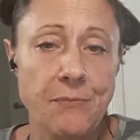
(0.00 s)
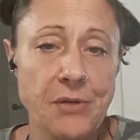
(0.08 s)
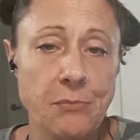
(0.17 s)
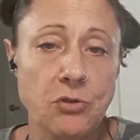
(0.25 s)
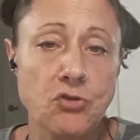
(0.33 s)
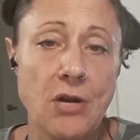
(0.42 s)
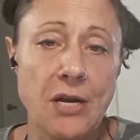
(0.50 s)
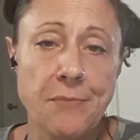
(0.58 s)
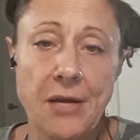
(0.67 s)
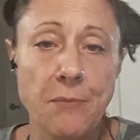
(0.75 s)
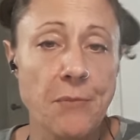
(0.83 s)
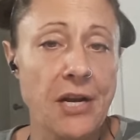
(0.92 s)
People trying to
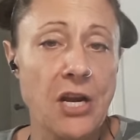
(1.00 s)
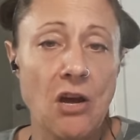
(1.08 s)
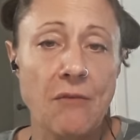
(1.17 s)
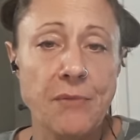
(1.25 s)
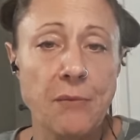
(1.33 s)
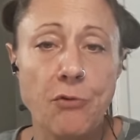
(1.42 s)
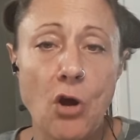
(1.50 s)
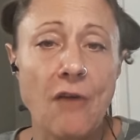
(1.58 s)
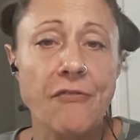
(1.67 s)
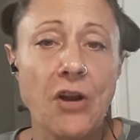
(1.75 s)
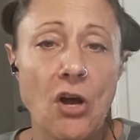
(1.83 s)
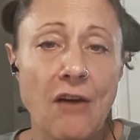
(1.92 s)
make money off me,
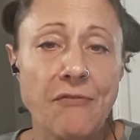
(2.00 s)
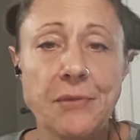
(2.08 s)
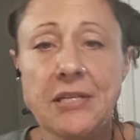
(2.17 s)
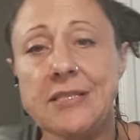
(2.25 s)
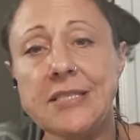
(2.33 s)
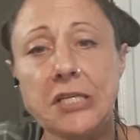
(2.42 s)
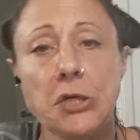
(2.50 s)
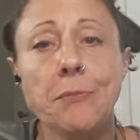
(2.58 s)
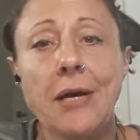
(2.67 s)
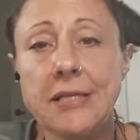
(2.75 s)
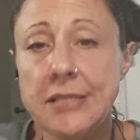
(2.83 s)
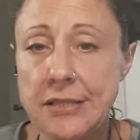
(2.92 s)
profit off me, steal
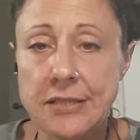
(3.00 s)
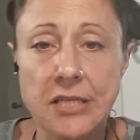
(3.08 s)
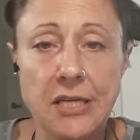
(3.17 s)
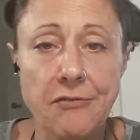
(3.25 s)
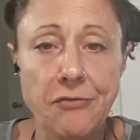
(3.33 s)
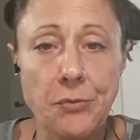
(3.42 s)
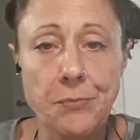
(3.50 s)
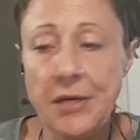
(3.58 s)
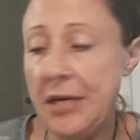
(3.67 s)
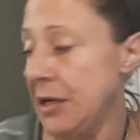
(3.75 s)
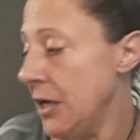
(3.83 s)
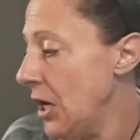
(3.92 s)
my destiny from
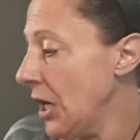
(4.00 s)
me.